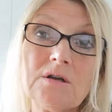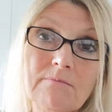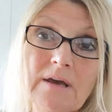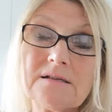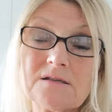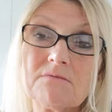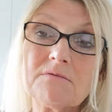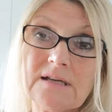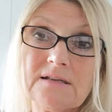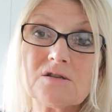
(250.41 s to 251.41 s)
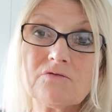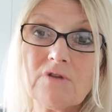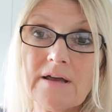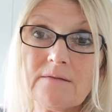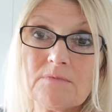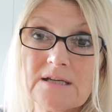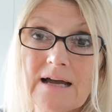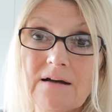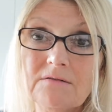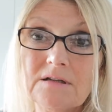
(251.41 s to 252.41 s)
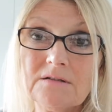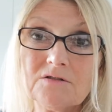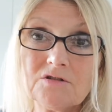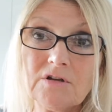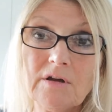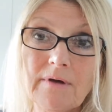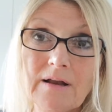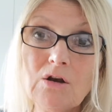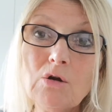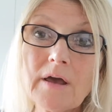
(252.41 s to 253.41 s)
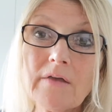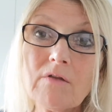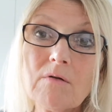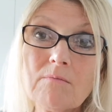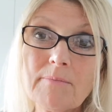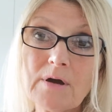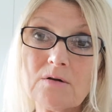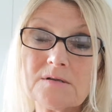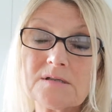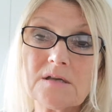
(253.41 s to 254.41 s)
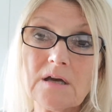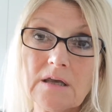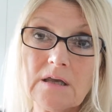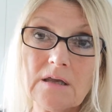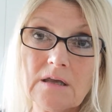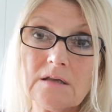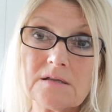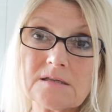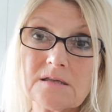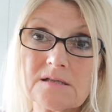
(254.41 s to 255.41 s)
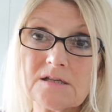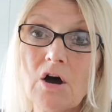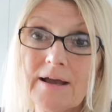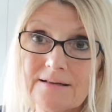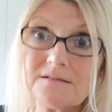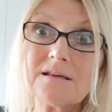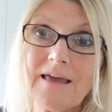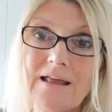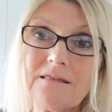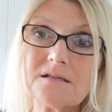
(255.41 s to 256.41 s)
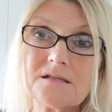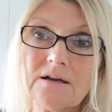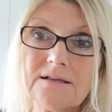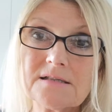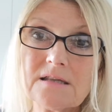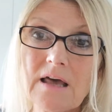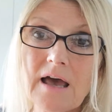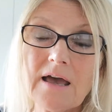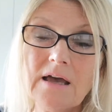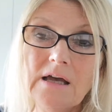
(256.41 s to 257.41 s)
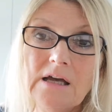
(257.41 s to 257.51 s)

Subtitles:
It makes sense to write them down and look at them, because it's the signs. Again, the signs are there.